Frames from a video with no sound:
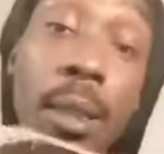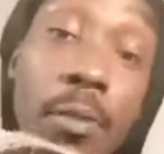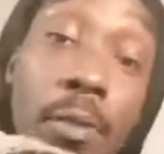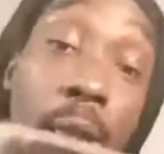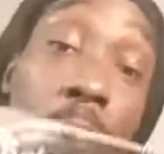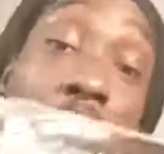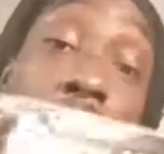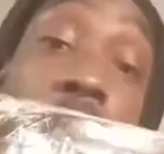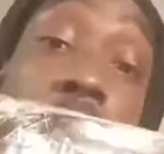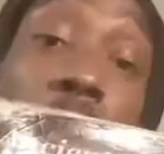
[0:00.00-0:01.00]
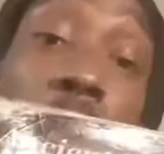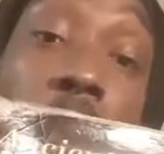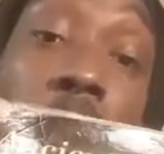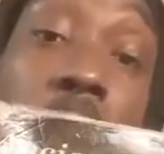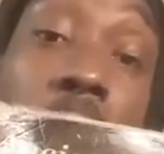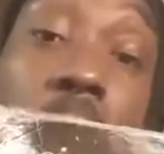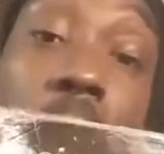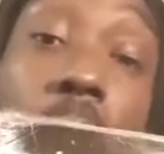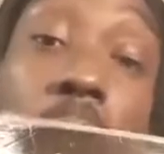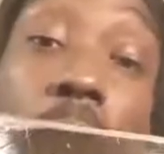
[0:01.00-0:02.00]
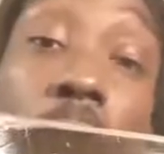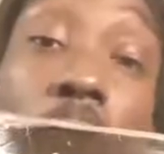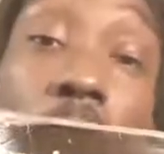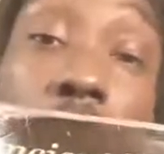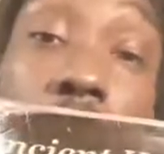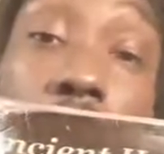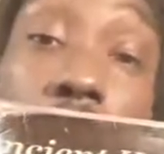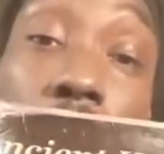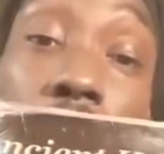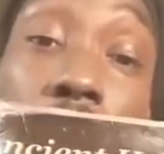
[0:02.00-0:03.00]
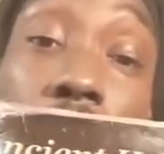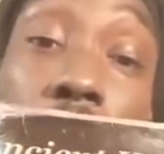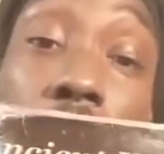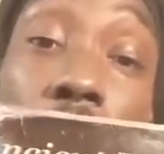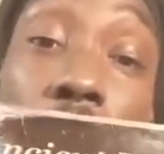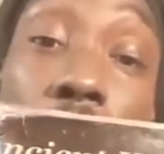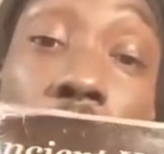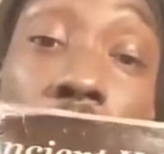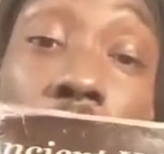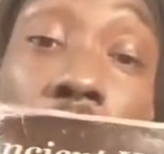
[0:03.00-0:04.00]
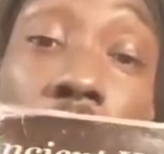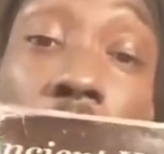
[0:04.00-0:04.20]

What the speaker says: If anybody is interested, This is the Ancient Hebrew Lexicon